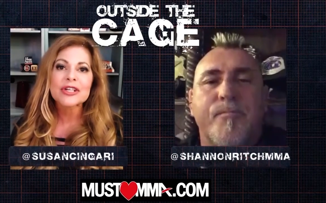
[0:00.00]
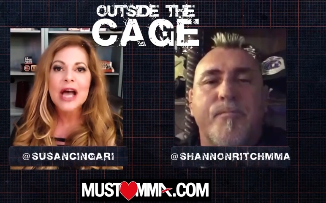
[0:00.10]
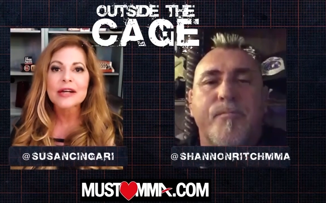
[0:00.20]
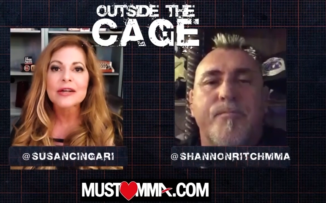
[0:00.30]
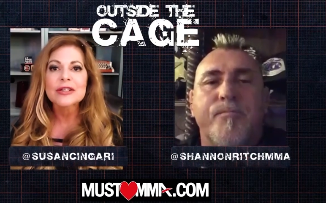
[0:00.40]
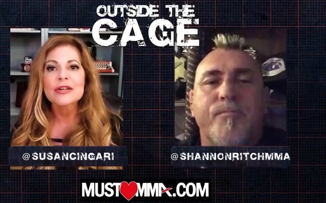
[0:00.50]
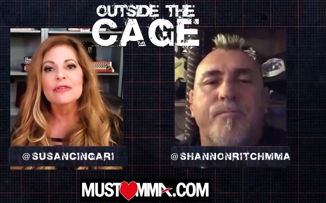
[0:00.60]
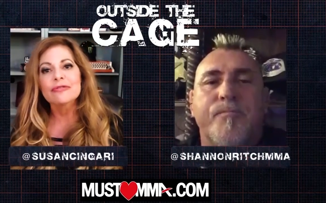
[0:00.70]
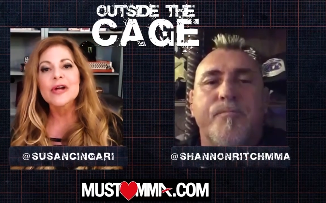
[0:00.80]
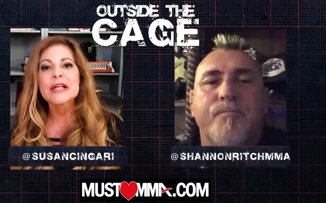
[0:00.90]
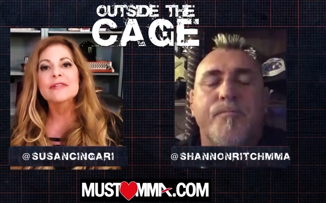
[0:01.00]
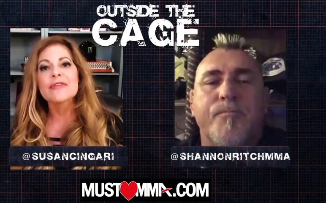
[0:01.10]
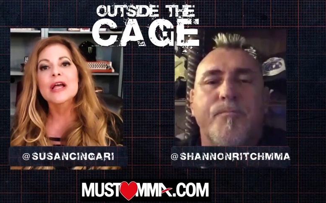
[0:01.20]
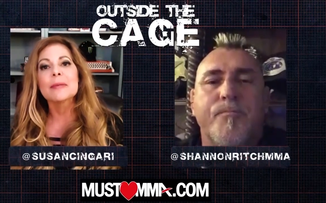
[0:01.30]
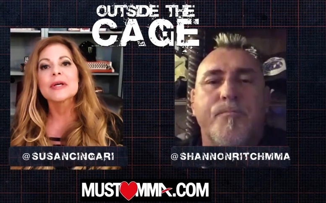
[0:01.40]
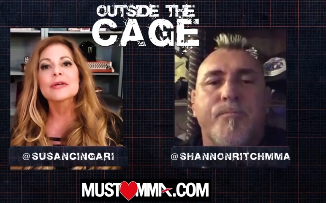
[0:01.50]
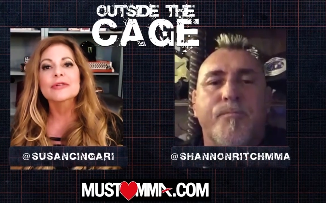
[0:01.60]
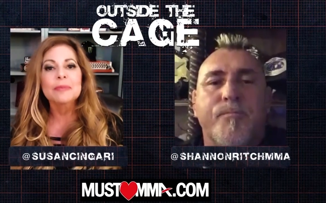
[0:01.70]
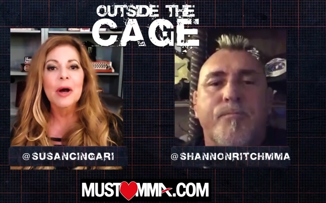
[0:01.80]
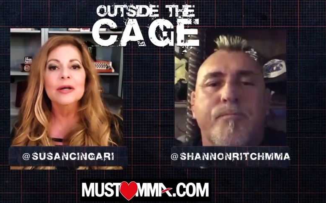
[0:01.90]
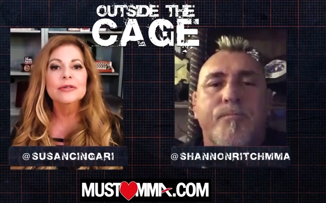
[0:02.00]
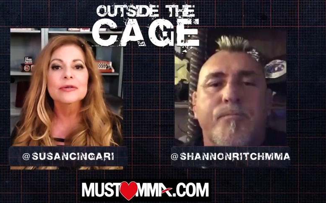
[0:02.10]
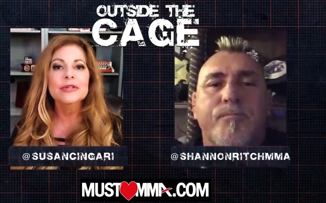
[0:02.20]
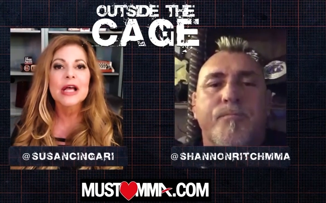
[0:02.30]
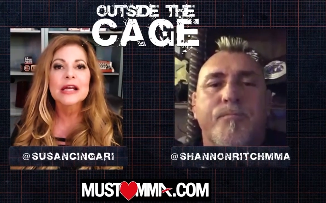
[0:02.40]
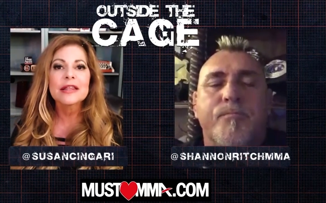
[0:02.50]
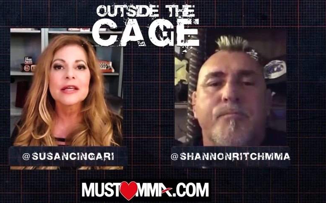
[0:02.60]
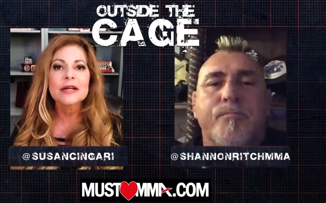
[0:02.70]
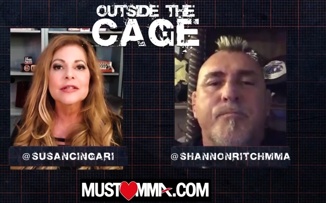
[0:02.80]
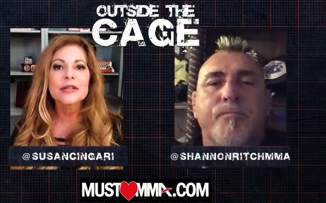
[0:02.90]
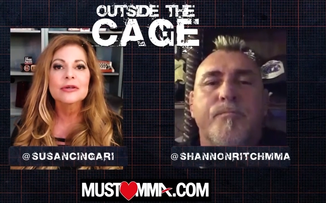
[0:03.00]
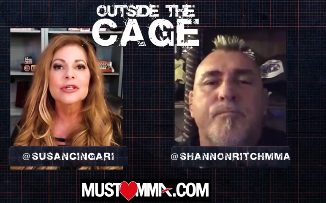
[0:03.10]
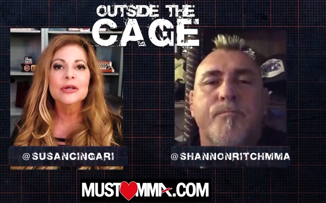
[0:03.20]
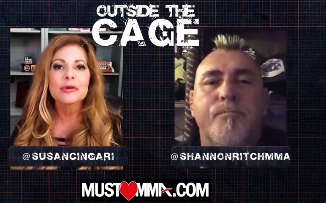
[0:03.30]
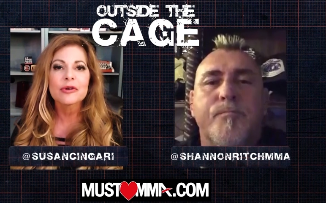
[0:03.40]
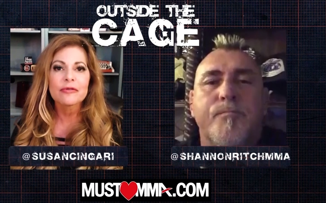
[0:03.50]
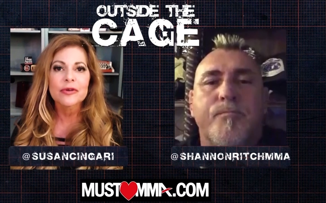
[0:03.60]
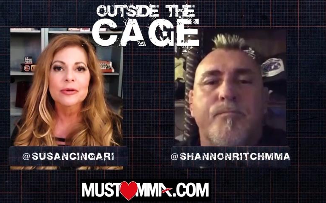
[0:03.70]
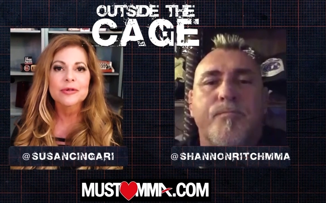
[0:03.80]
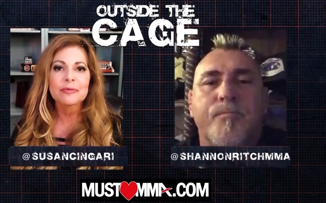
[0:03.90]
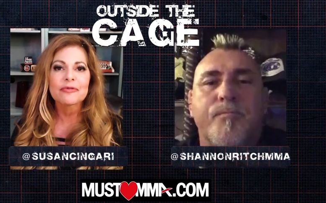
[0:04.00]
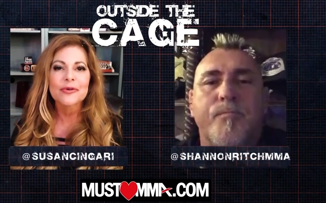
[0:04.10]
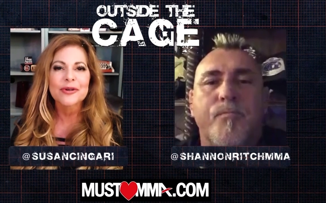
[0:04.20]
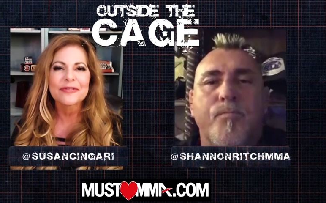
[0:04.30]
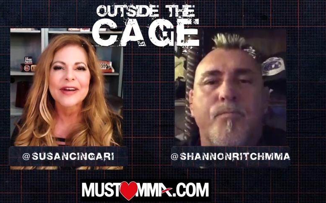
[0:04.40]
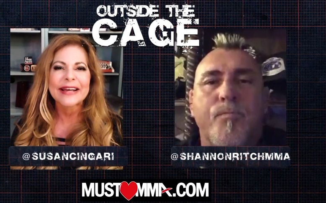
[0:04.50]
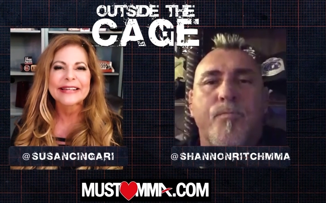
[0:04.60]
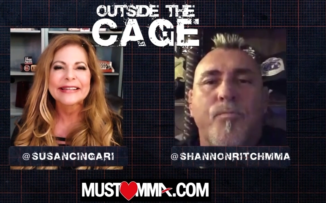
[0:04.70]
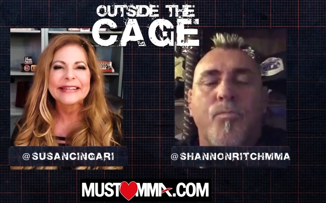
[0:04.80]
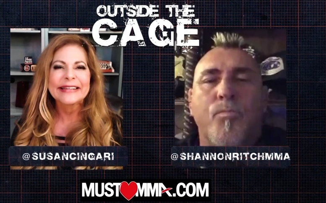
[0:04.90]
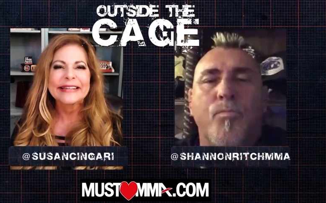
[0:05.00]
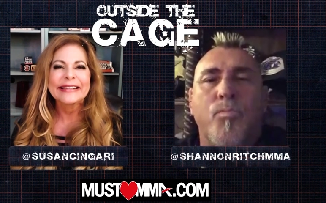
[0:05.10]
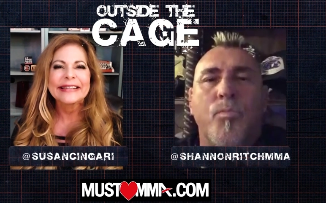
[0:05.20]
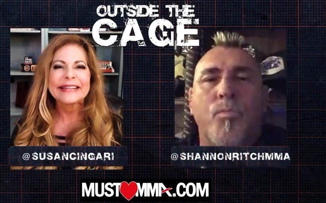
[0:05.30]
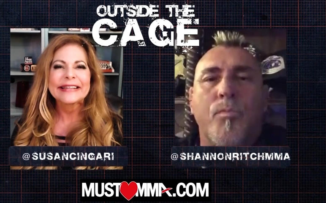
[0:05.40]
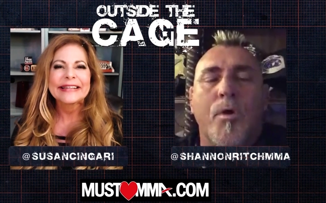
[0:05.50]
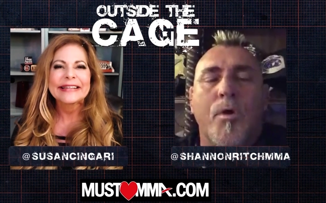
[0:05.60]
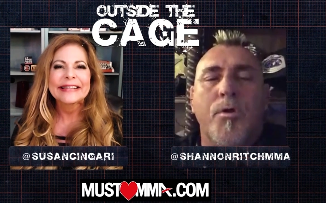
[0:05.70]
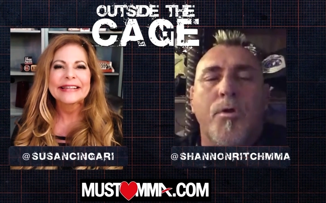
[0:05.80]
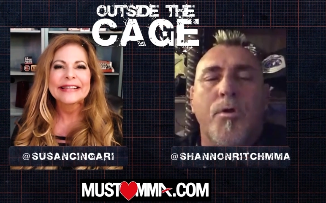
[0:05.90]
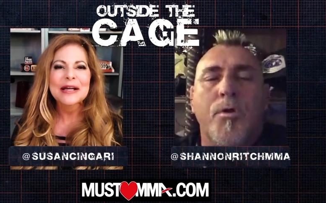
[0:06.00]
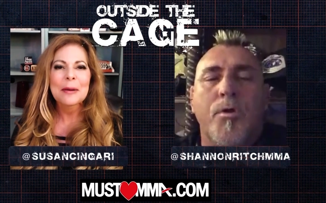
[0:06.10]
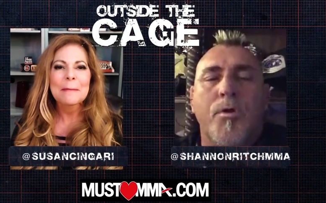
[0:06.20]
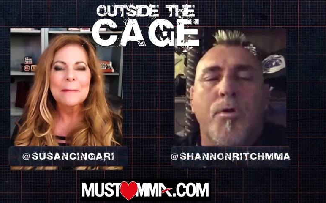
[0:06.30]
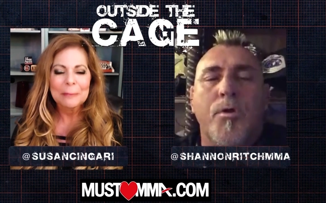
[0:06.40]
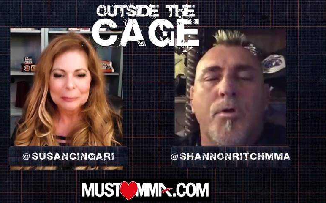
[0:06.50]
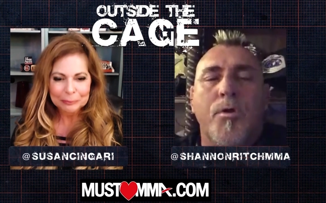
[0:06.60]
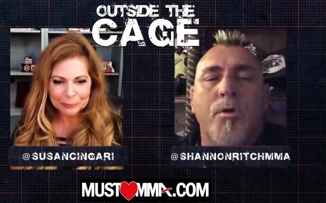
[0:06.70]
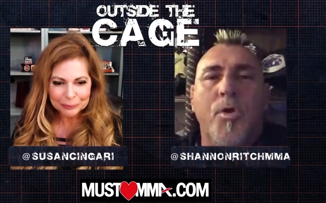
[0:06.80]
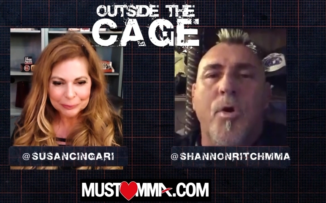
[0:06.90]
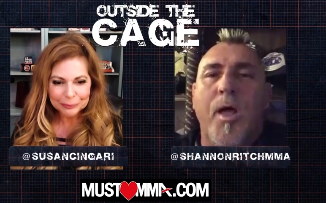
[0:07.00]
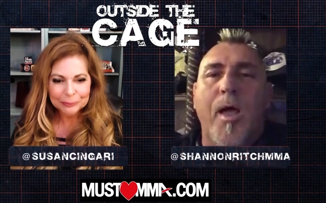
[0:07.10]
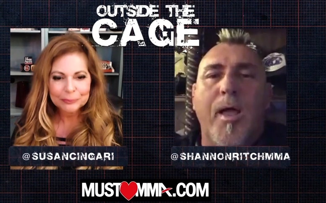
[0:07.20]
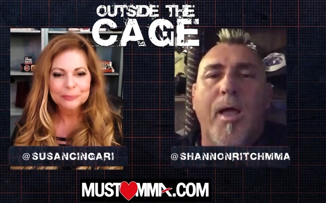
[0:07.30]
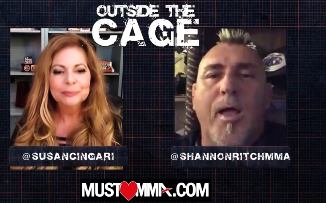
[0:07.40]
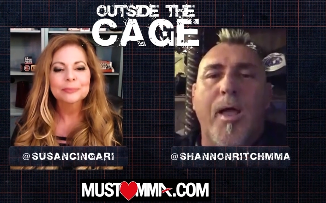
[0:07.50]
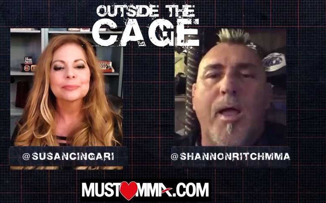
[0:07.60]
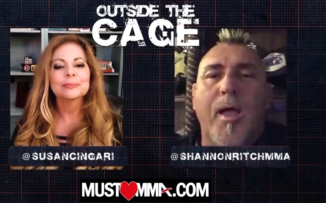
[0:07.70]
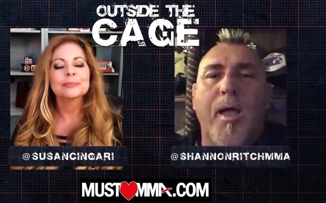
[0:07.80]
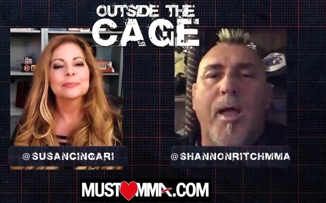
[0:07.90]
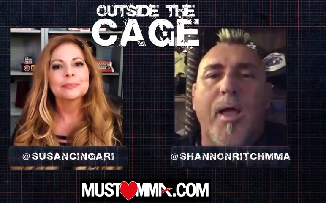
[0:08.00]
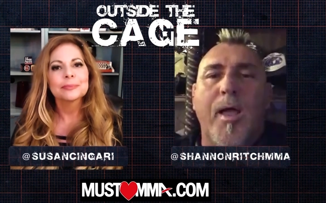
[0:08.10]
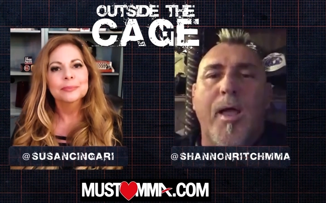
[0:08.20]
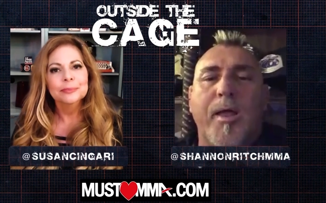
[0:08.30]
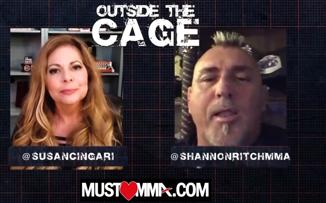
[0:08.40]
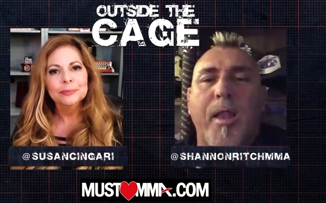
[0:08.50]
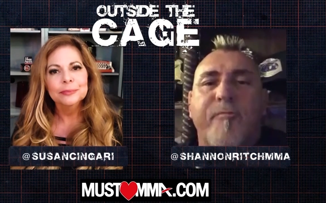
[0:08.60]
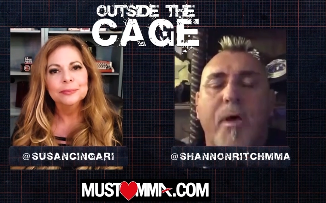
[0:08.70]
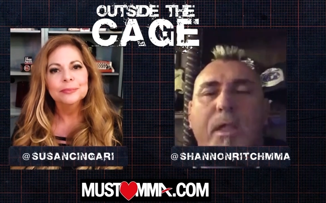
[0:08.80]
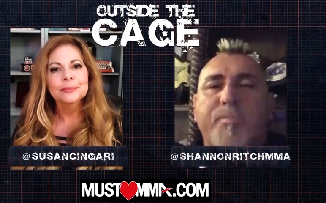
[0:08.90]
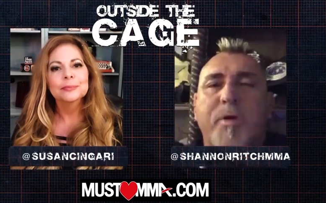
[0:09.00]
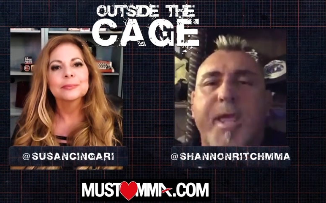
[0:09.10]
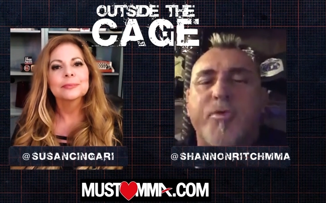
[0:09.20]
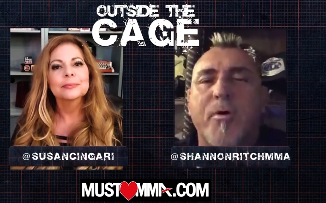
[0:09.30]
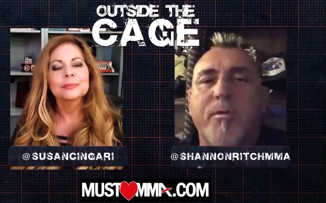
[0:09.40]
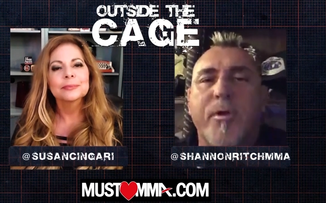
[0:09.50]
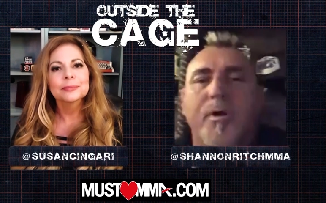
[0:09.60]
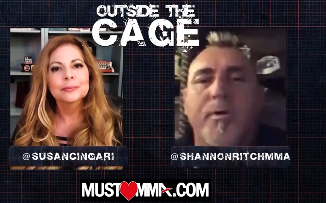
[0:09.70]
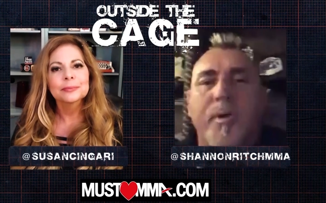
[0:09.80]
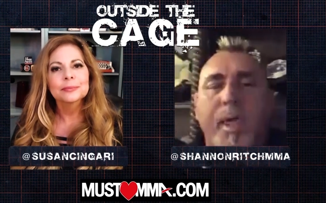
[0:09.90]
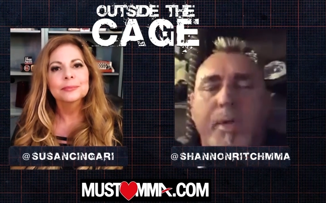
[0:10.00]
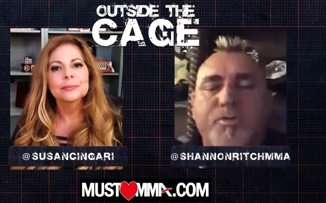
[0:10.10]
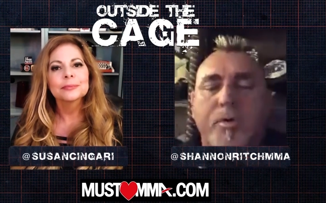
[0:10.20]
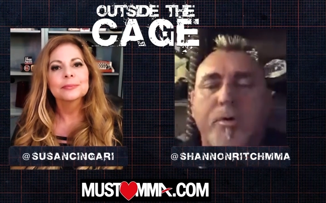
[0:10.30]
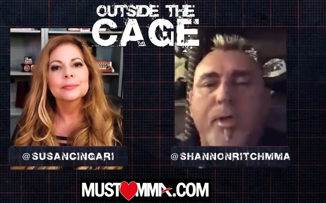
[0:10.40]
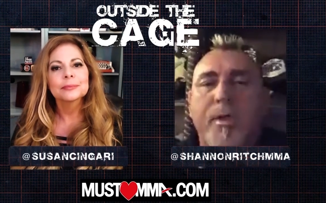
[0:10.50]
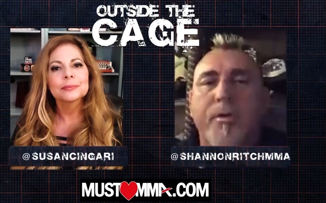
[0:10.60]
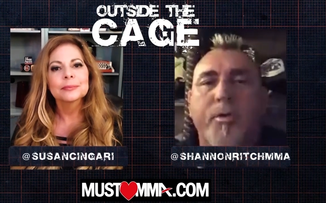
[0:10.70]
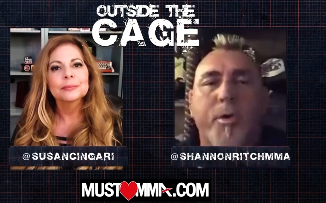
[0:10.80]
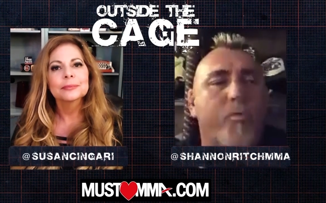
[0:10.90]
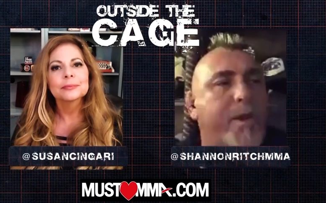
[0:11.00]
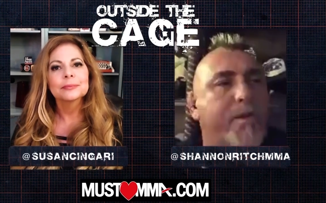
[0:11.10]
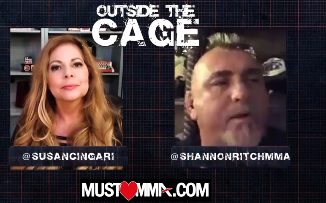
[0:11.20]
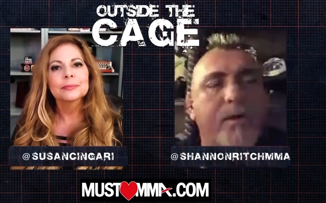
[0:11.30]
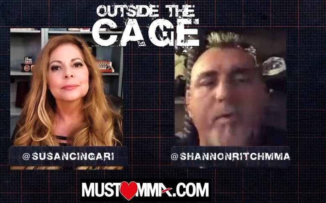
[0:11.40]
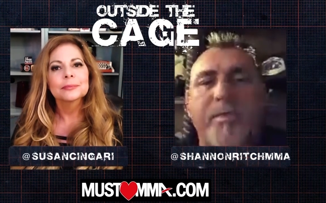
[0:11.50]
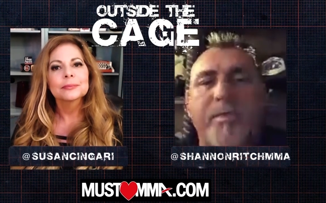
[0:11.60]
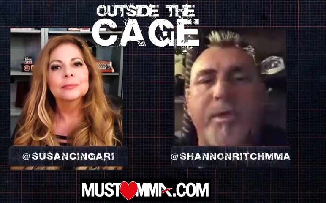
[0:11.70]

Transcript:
Speaker 1: shout out to your friends, family, your sponsors, anything else that you can share with our viewers before your fight?
Speaker 2: You know, well, I, I got a lot of the uh, sponsors, Eight Strong. They're uh, Eight Strong. They're